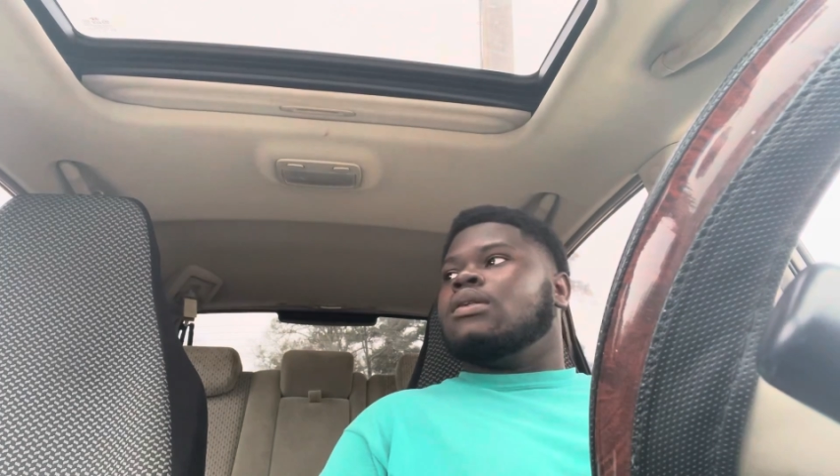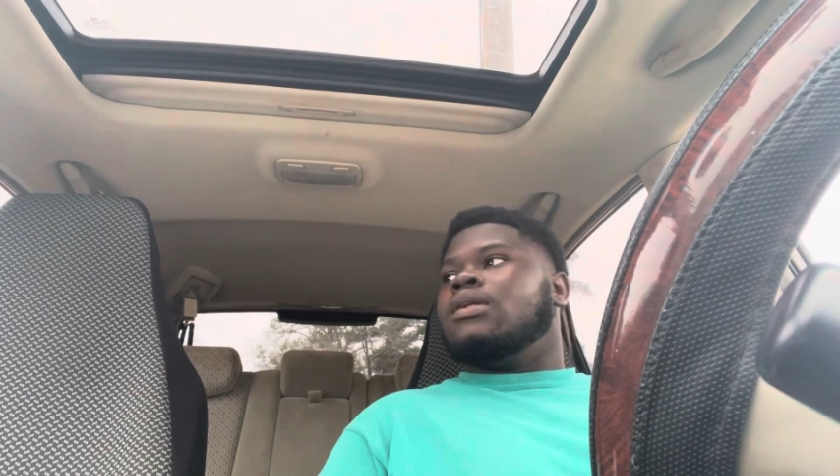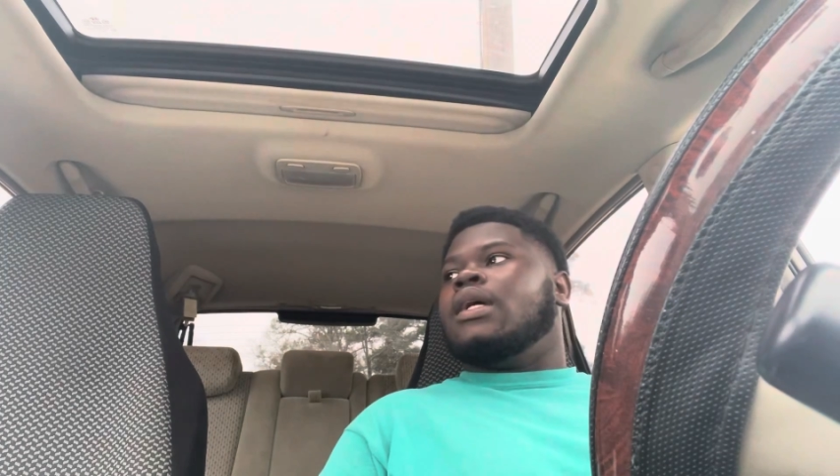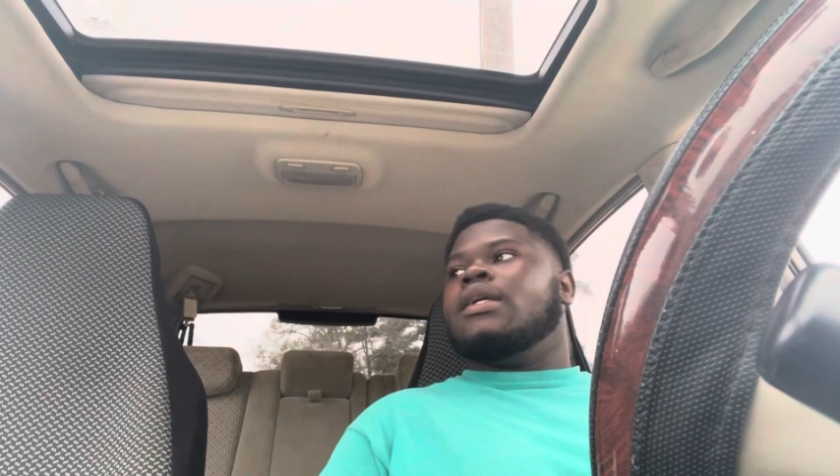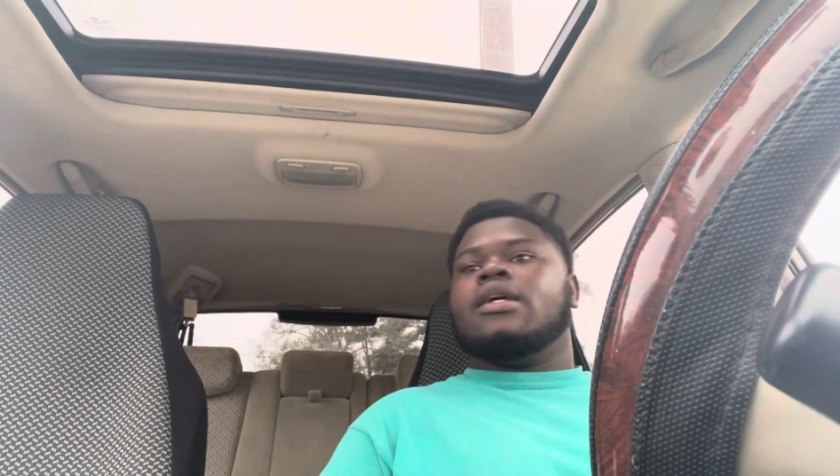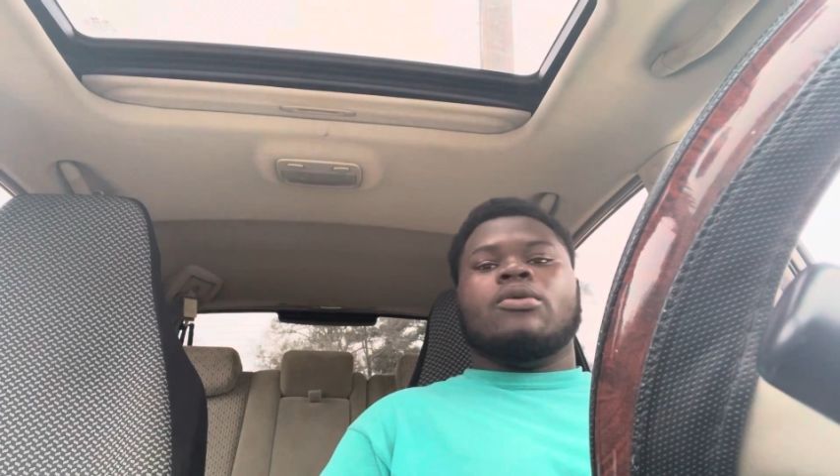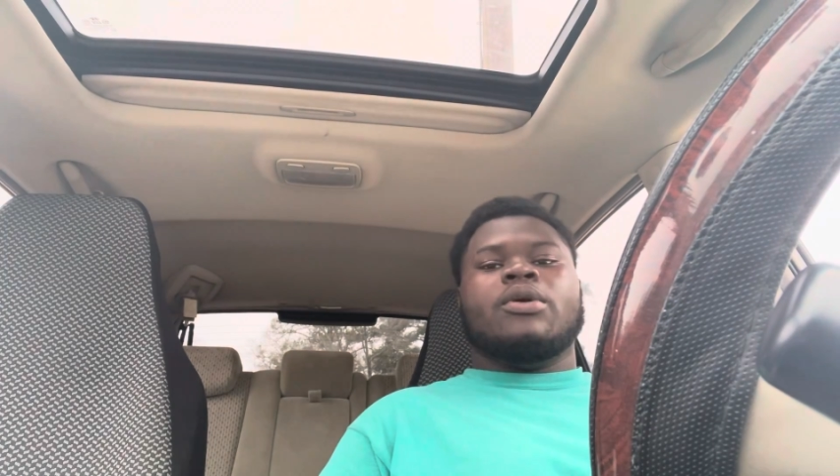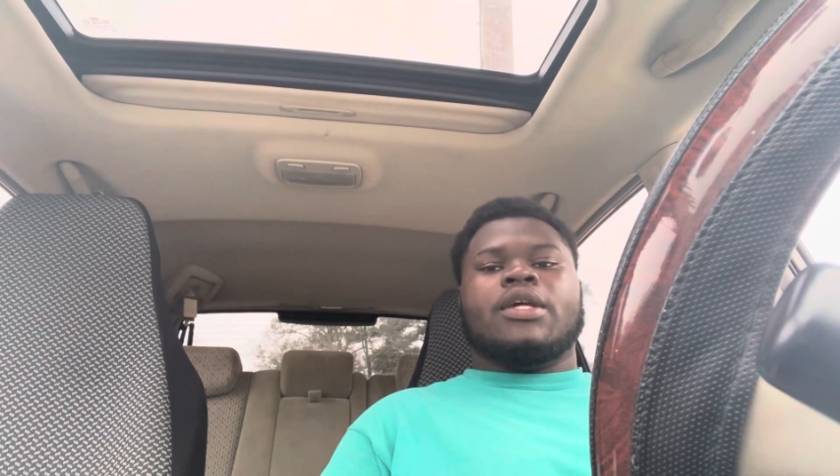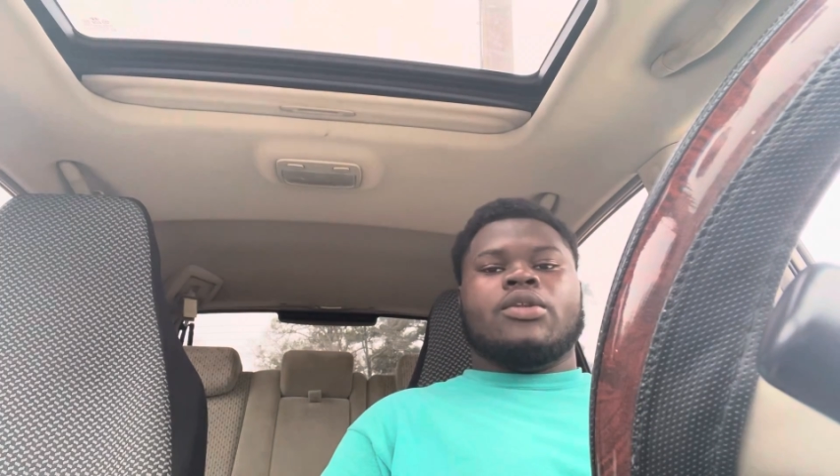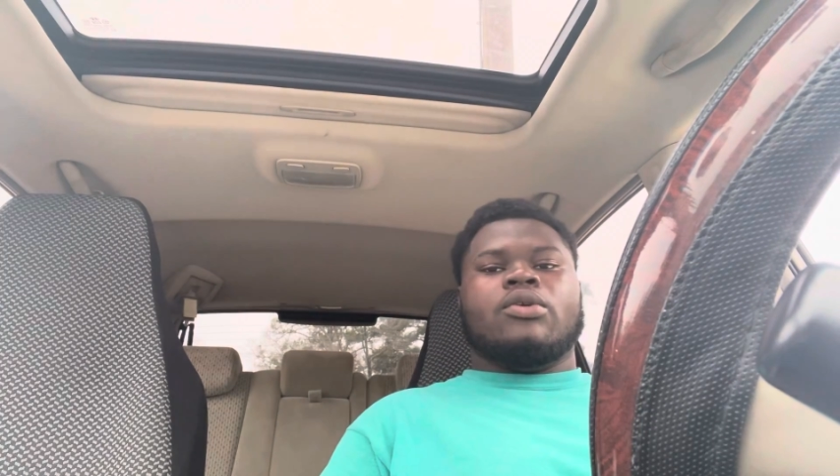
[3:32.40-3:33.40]
Ain't nothing we
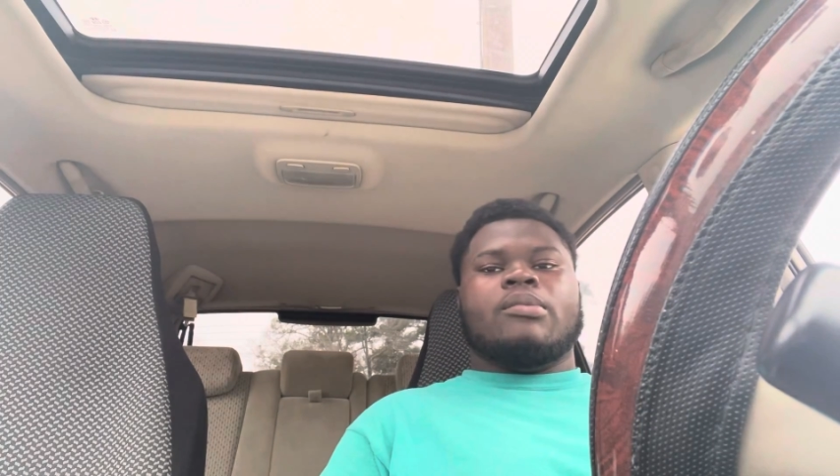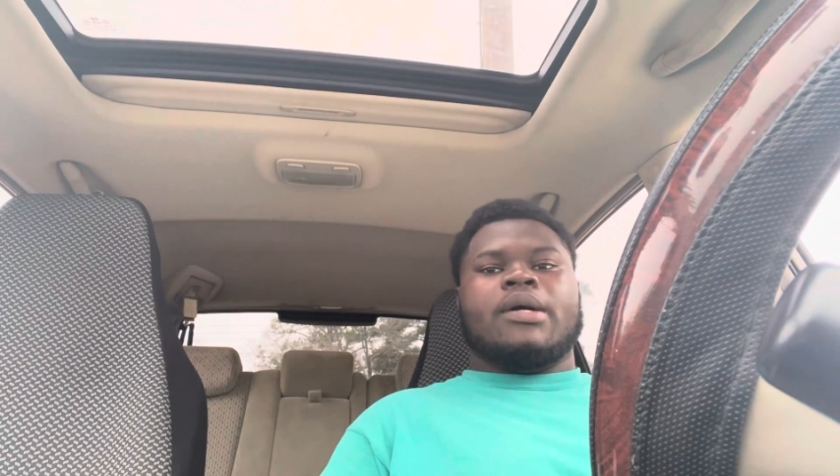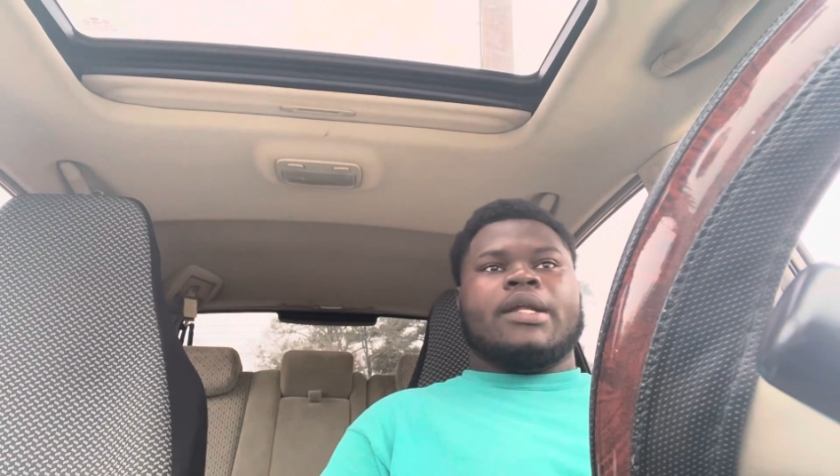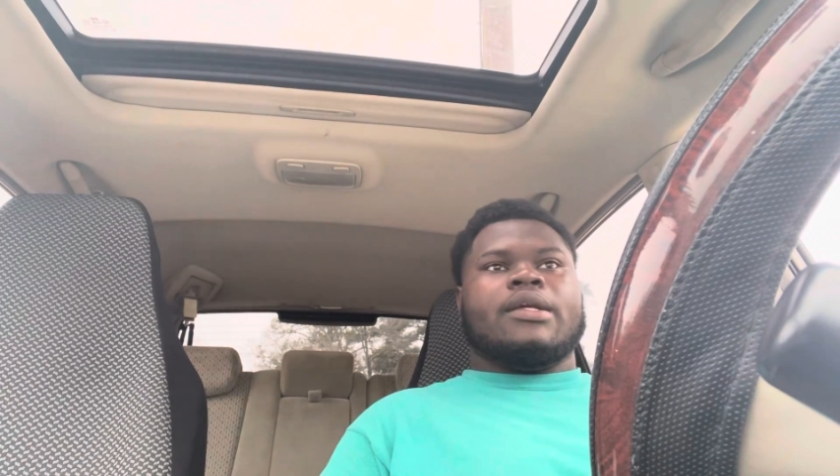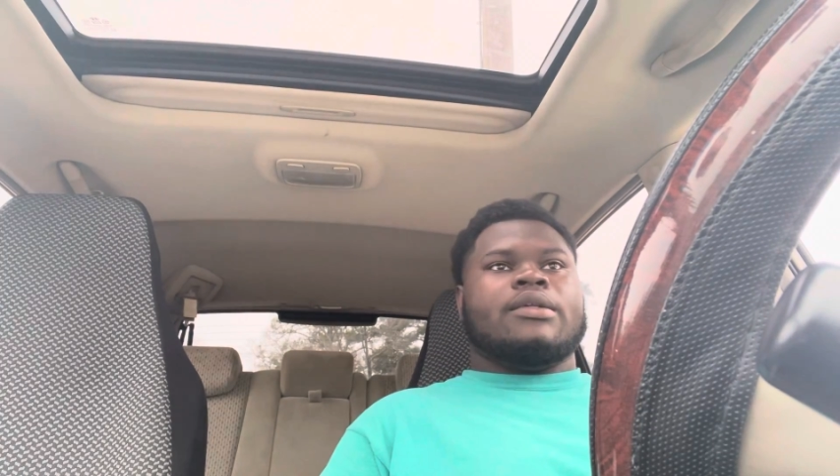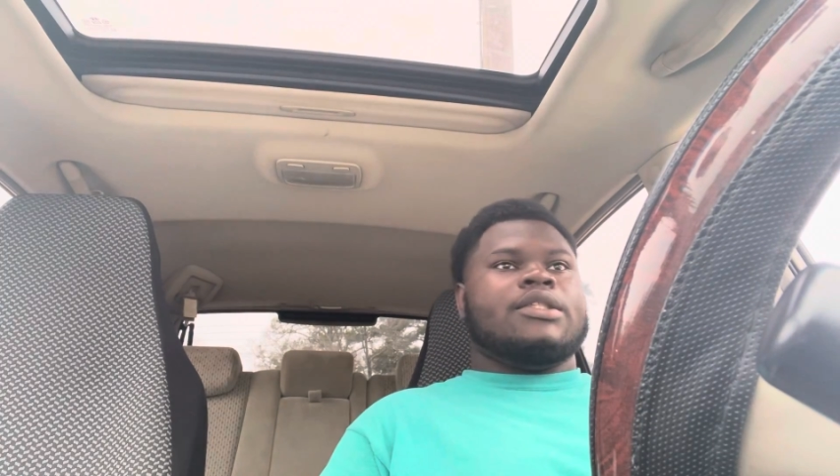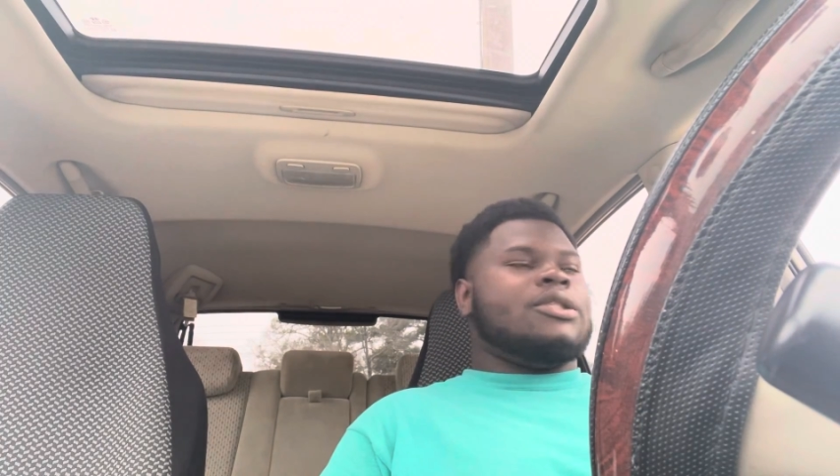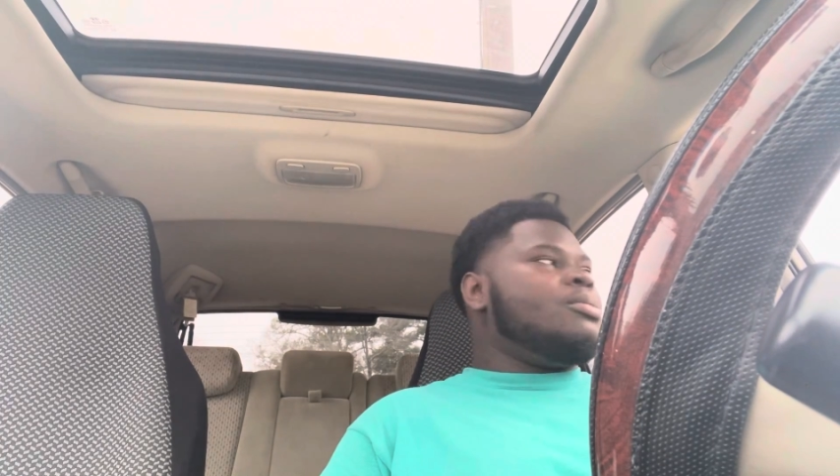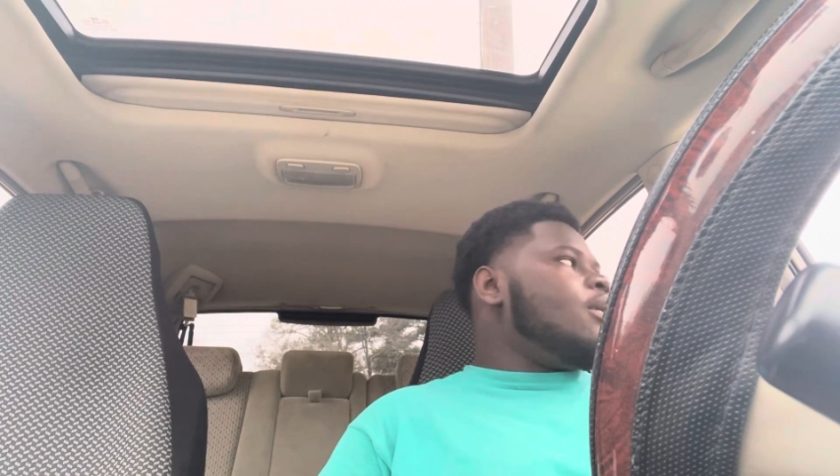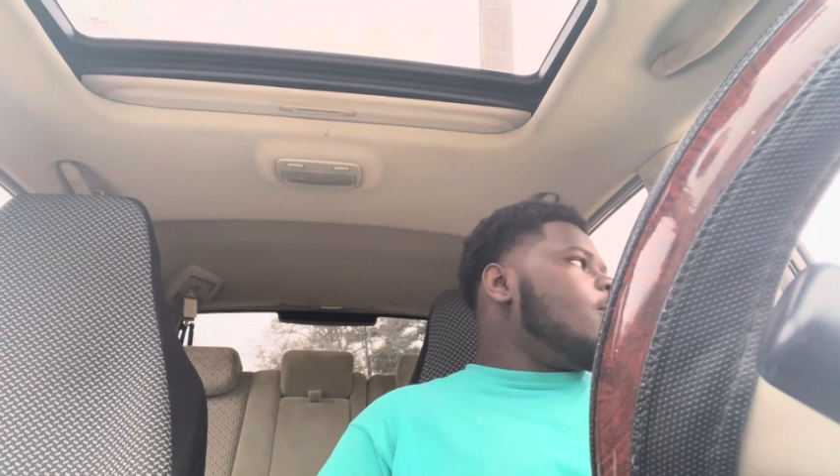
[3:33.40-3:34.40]
can do about it. Just
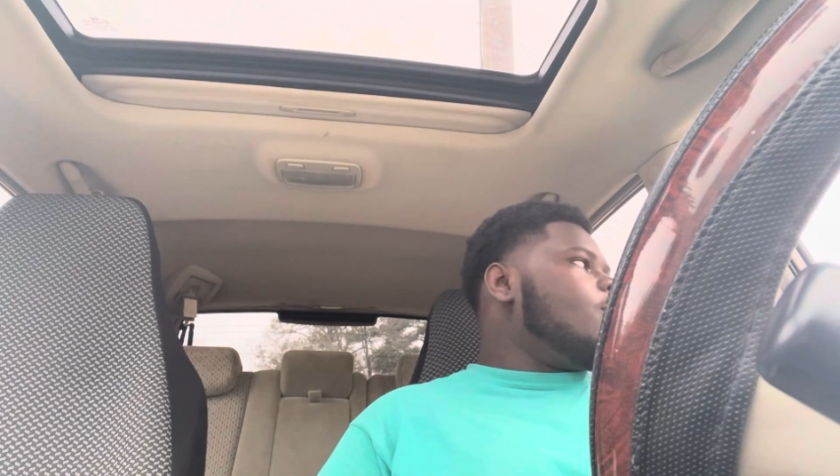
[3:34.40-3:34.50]
the power.